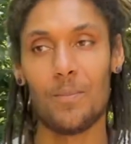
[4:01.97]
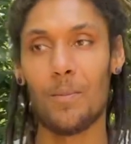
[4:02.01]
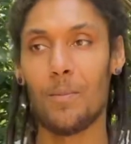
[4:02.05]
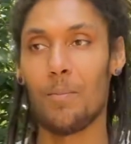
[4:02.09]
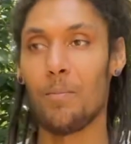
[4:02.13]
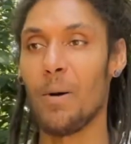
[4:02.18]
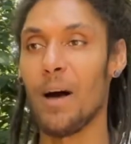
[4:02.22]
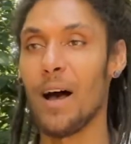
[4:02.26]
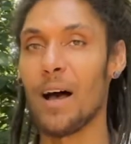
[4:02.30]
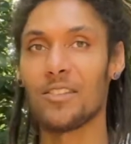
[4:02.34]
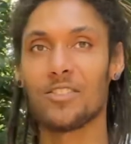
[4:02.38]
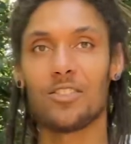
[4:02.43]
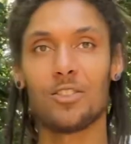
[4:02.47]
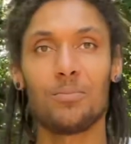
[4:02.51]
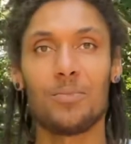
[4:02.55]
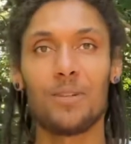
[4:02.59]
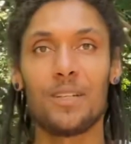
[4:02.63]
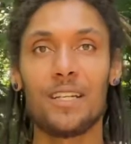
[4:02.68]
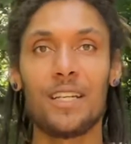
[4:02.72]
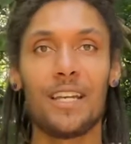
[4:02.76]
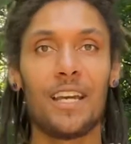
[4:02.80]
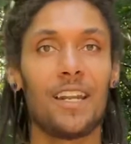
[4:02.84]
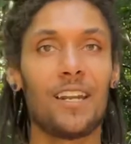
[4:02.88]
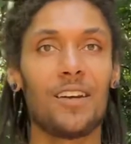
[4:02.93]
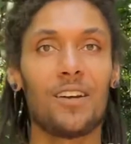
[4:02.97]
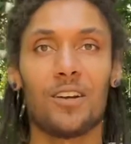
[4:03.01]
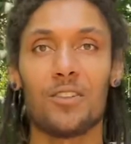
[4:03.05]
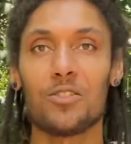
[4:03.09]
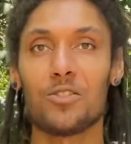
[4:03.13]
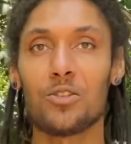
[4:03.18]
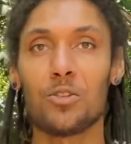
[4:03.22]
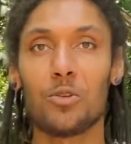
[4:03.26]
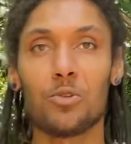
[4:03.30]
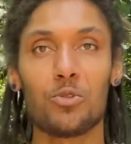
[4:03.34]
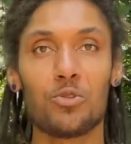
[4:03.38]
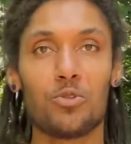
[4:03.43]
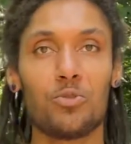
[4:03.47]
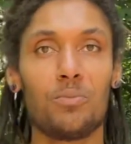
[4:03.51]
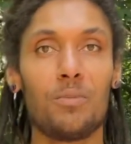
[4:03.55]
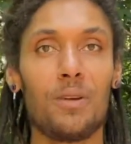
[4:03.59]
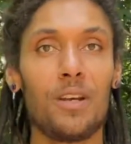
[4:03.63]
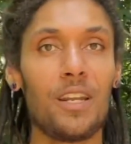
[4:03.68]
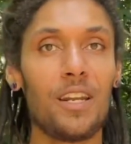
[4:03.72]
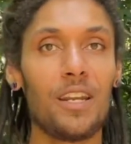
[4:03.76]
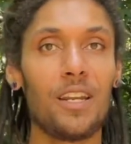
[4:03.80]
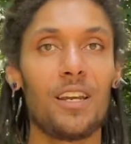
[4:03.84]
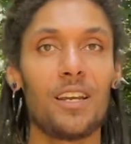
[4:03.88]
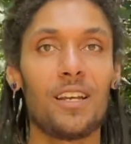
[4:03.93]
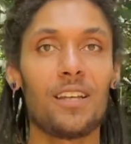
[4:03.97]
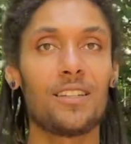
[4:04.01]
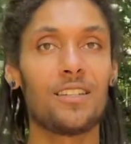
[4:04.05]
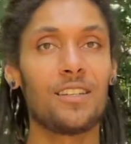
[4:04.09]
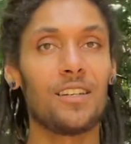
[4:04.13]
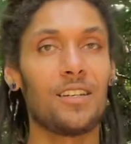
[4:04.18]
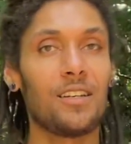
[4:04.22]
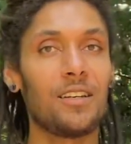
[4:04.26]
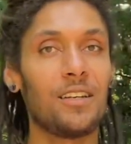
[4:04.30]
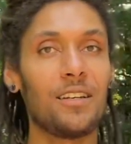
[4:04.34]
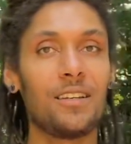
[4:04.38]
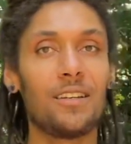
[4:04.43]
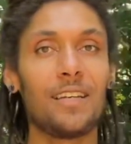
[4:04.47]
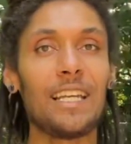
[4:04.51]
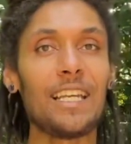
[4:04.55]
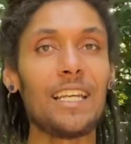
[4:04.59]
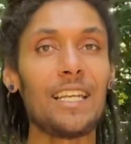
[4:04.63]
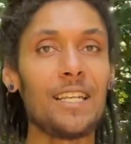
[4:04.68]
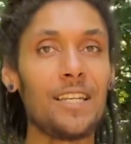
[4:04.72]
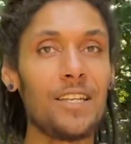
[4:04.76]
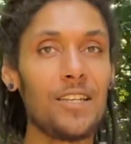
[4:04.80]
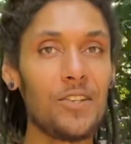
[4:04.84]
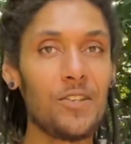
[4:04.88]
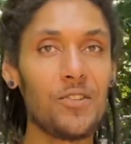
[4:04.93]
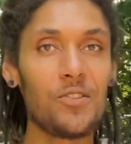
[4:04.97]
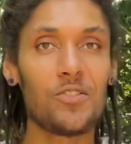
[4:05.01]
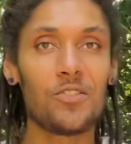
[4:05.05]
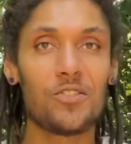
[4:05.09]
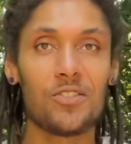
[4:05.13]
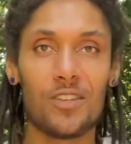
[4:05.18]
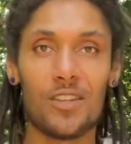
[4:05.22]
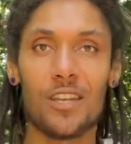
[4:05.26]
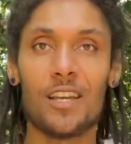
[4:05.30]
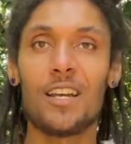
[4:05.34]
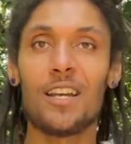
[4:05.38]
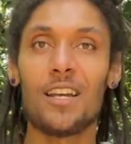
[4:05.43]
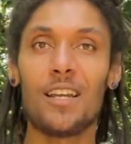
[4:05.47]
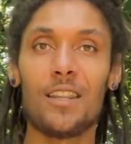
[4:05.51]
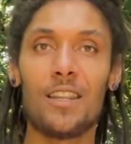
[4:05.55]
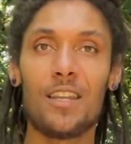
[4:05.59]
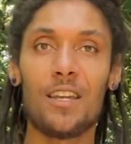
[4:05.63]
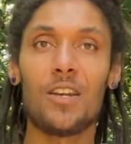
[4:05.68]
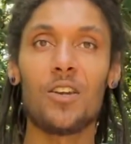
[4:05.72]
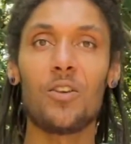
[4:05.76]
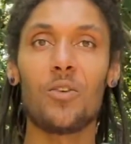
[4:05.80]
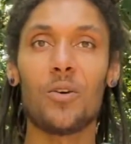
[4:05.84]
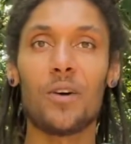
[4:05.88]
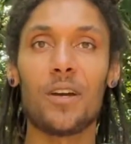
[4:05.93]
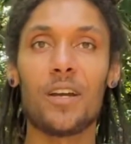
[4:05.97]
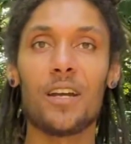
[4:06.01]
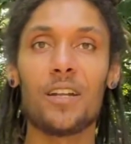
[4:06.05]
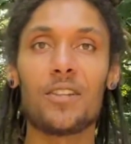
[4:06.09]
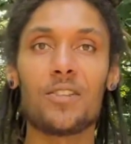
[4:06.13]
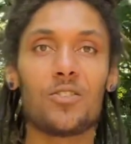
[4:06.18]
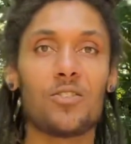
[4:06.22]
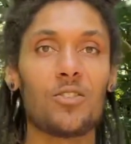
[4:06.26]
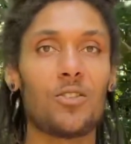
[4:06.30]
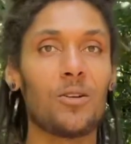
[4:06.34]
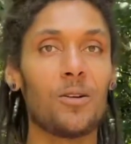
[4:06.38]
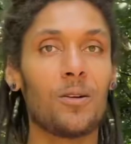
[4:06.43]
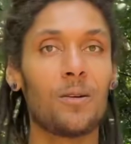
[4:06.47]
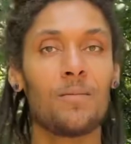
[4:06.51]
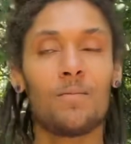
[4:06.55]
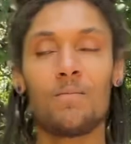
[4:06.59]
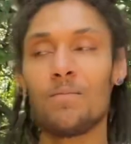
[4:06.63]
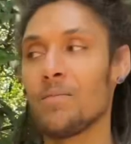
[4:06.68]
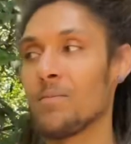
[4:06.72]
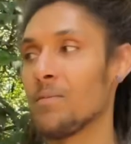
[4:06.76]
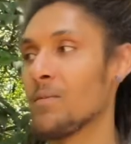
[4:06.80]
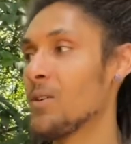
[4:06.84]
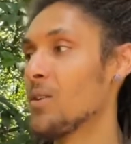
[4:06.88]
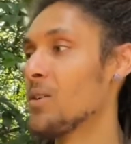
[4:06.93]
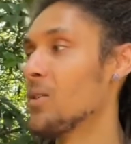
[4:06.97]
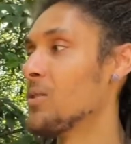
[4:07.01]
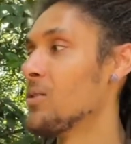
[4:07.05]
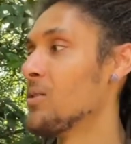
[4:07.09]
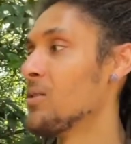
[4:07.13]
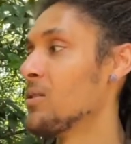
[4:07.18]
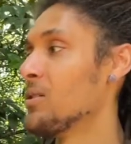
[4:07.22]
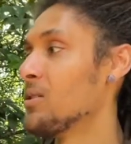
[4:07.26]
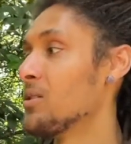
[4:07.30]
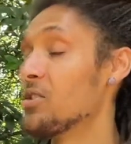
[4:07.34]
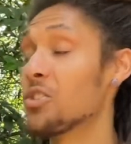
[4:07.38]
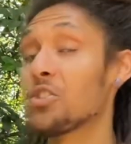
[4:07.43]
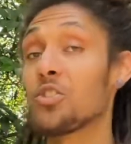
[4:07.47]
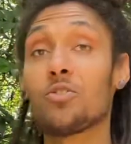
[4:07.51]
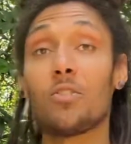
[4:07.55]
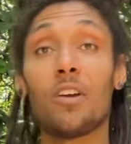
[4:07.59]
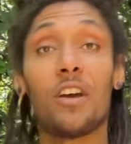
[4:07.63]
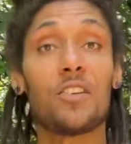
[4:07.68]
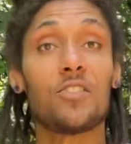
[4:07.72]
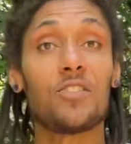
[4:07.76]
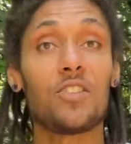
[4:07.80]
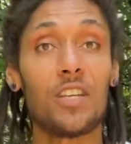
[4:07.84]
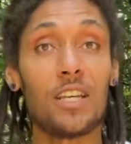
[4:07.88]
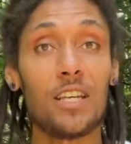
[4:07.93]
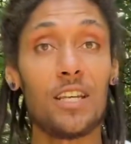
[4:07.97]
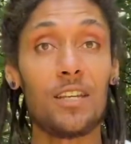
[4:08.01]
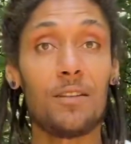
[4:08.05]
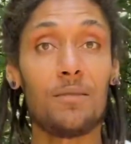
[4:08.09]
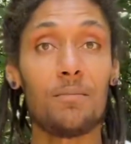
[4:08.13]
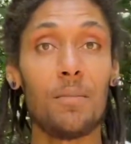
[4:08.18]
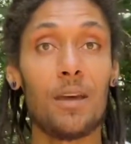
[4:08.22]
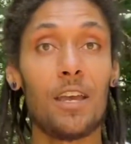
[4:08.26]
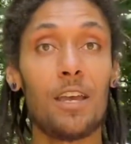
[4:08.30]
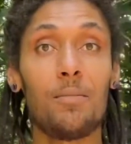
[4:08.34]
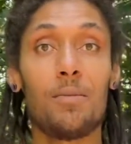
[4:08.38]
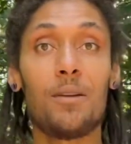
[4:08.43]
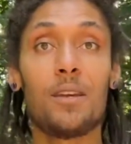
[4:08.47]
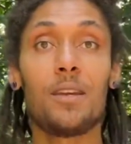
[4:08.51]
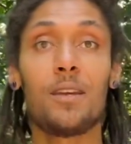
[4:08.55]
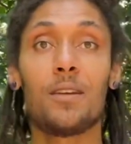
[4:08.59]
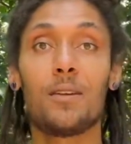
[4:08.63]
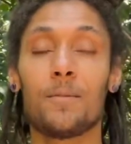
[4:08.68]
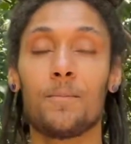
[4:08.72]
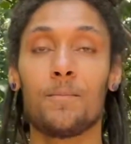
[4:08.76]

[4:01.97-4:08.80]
possibly getting on social media to ease the annoyance or stress eat maybe.